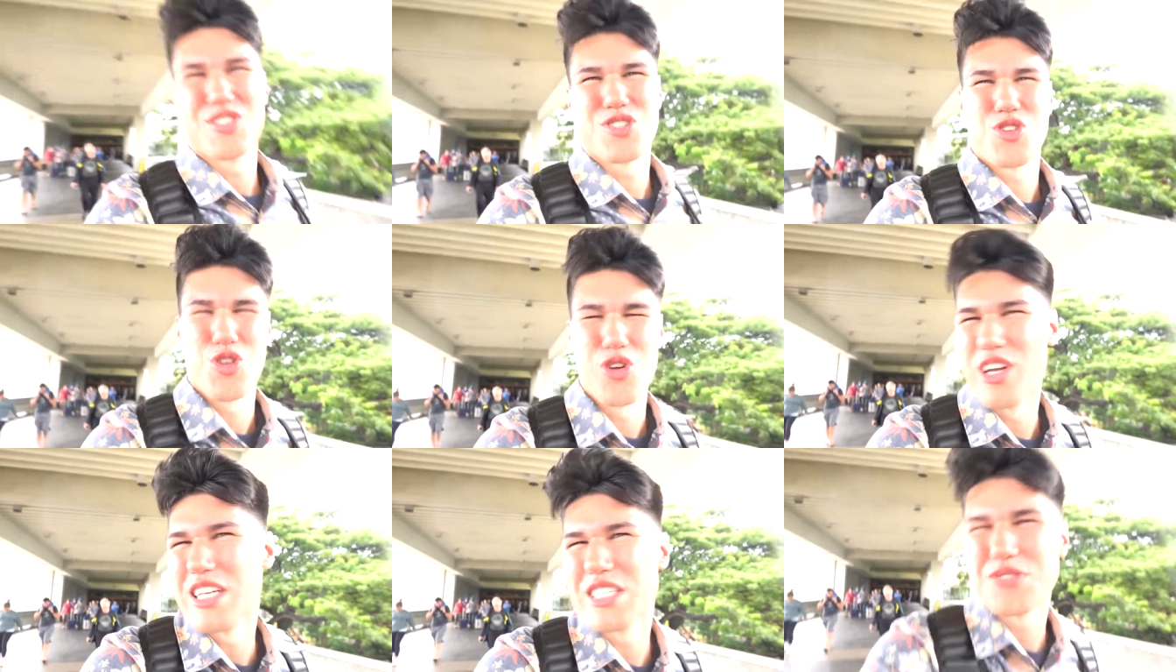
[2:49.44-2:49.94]

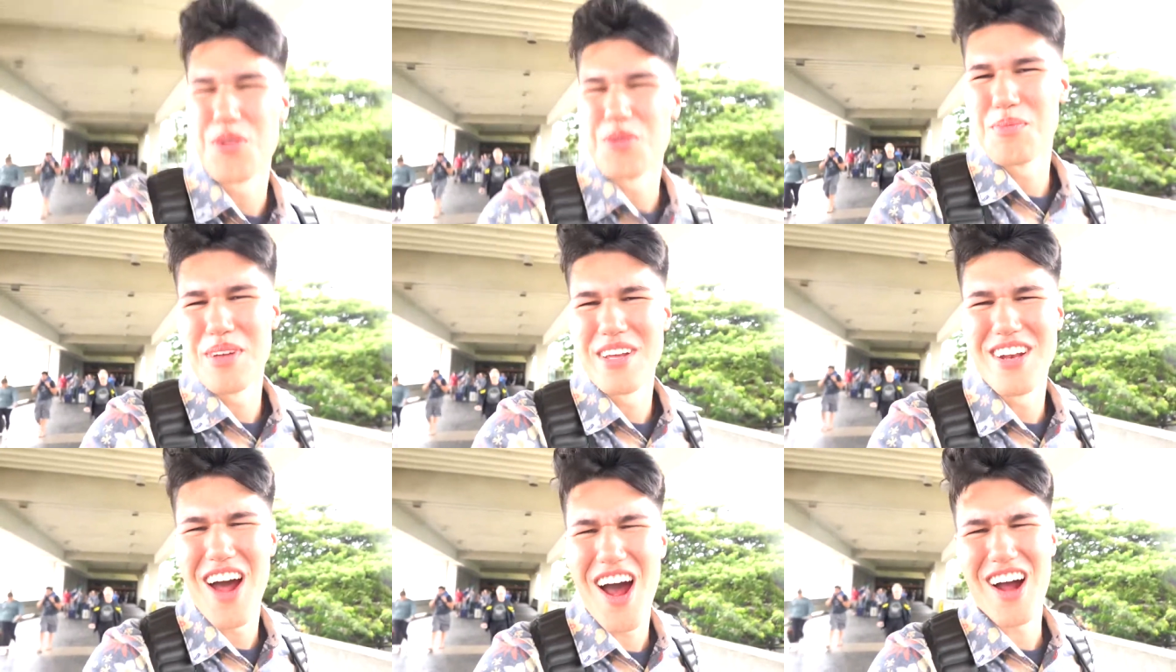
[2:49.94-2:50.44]
trees would
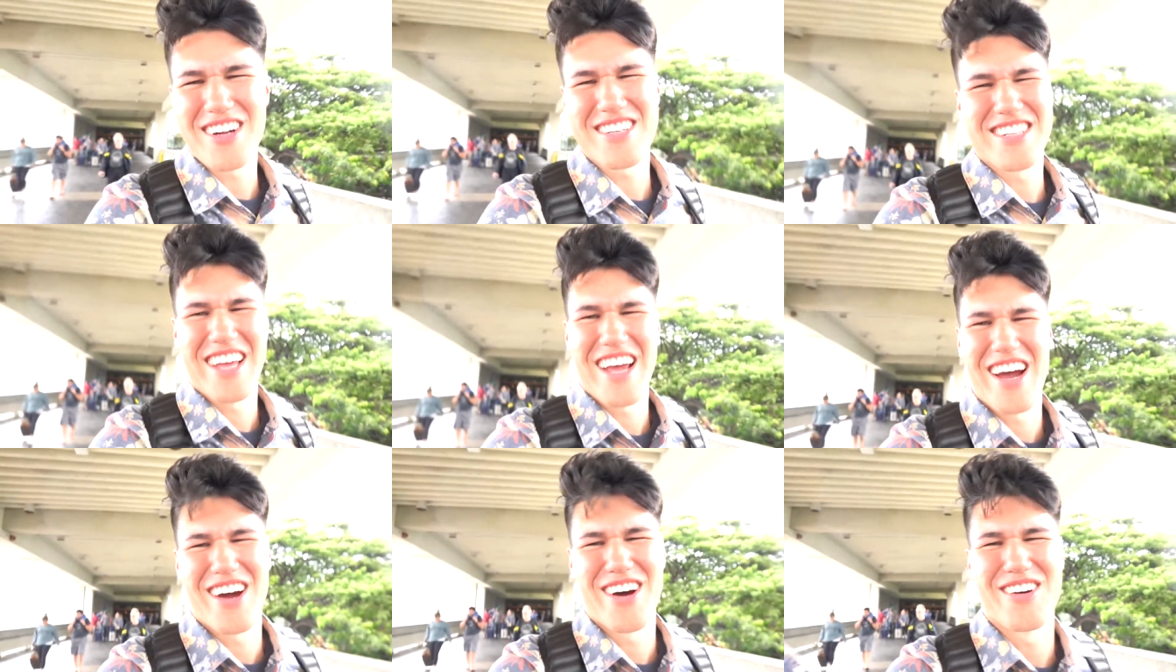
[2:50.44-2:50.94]
be knocked
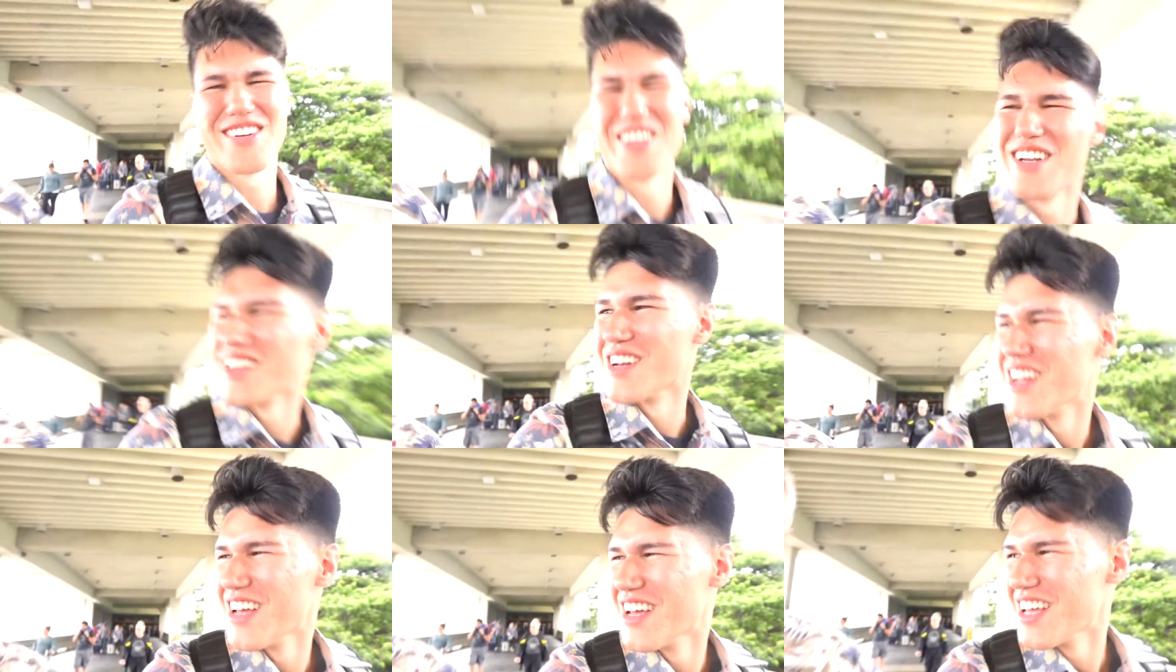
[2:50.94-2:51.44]
down
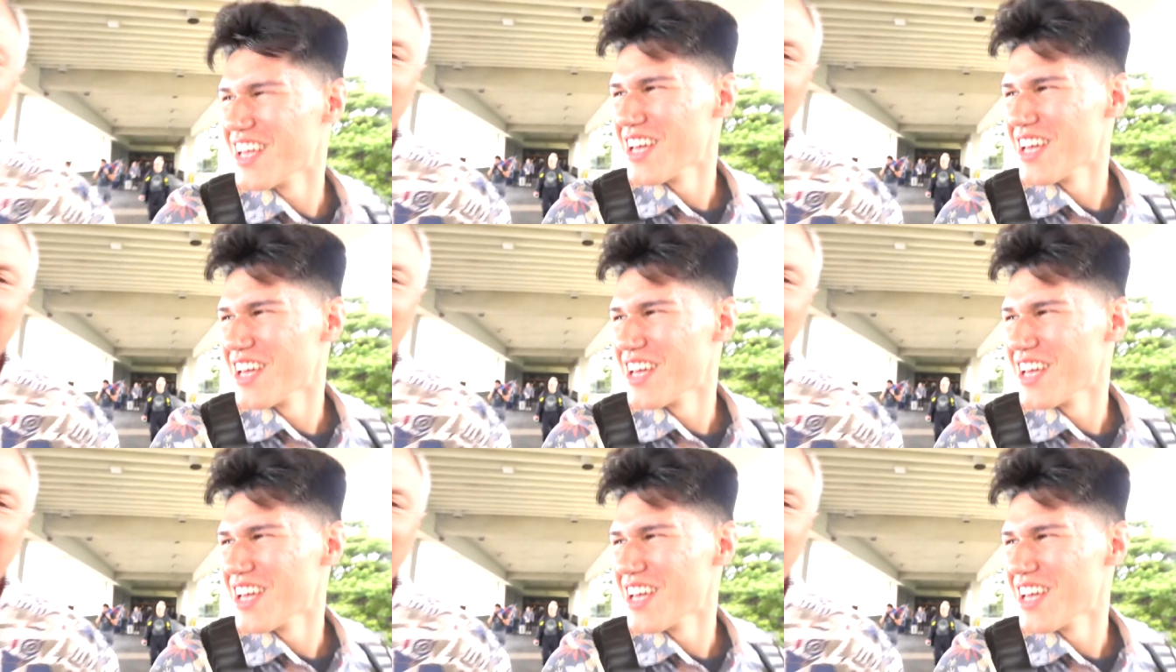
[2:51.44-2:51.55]
and Your